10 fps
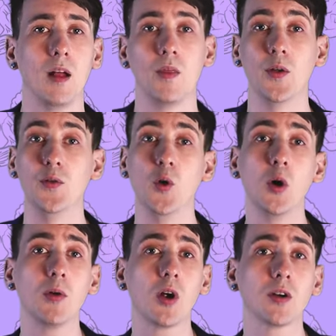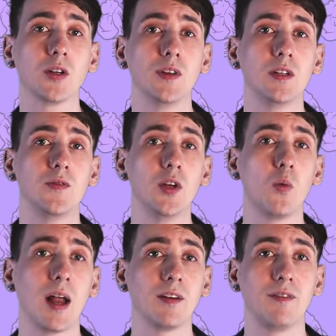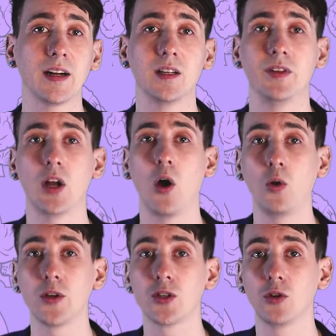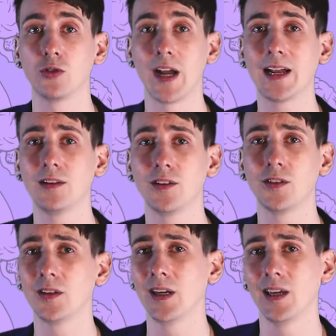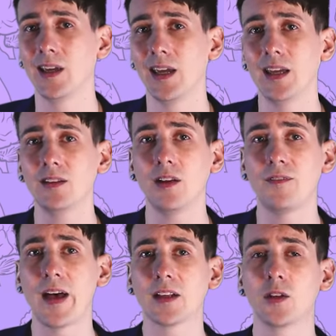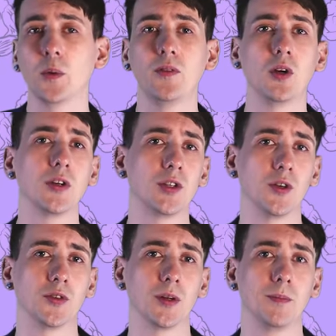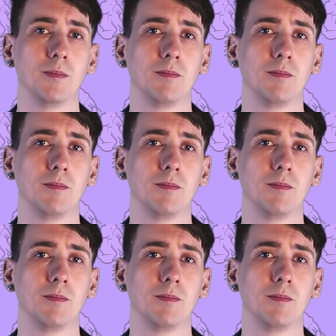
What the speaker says: The normal cognitive interview, while effective in older children and adults, isn't effective with younger children.